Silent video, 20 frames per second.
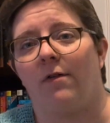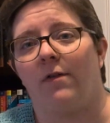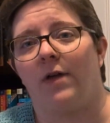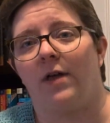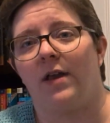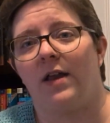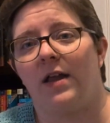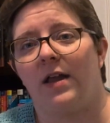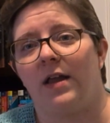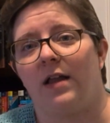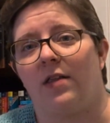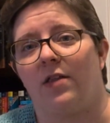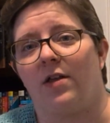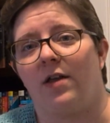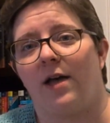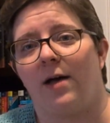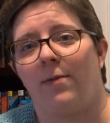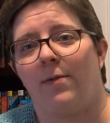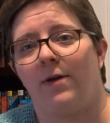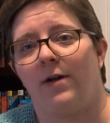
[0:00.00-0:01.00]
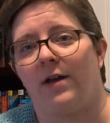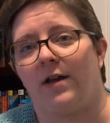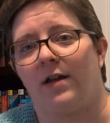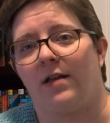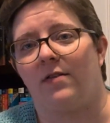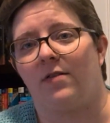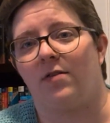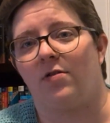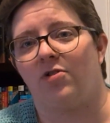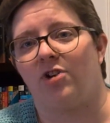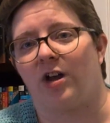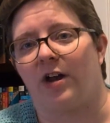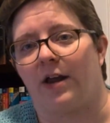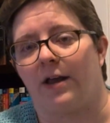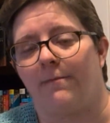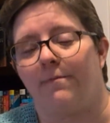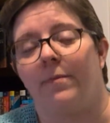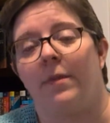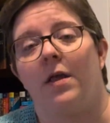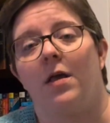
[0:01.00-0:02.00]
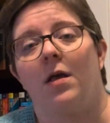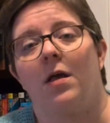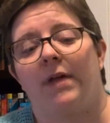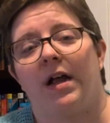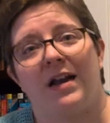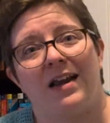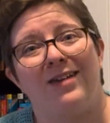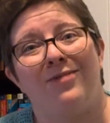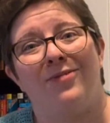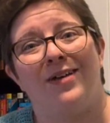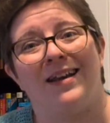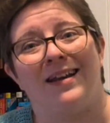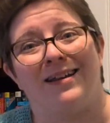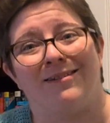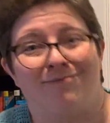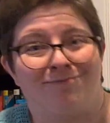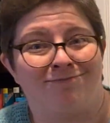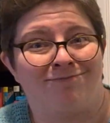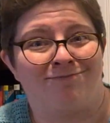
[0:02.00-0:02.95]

And again, look how pretty. It's so shiny. I need to read it.